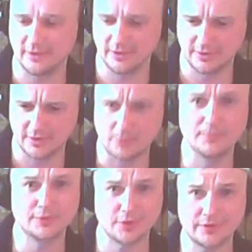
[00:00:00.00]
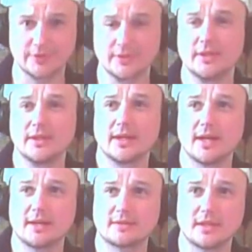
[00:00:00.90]
on open source.
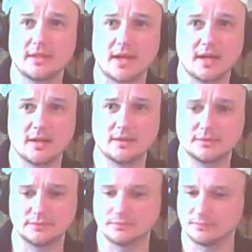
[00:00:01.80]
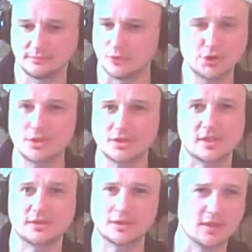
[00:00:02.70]
And then I watched
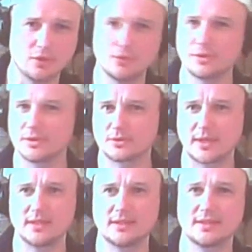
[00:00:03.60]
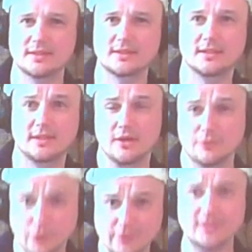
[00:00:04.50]
the, the code and tried it. And, and
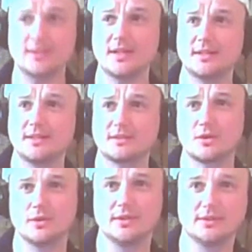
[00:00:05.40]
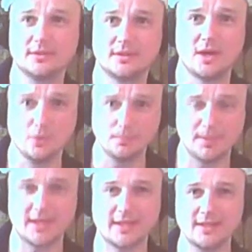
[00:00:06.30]
first uh, I did code an own
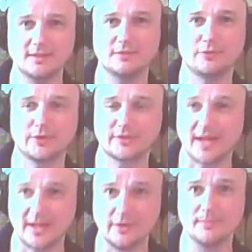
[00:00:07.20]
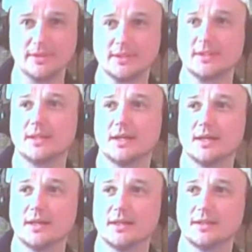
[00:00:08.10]
plugin for Skyrim uh,
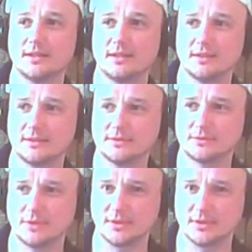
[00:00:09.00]
uh,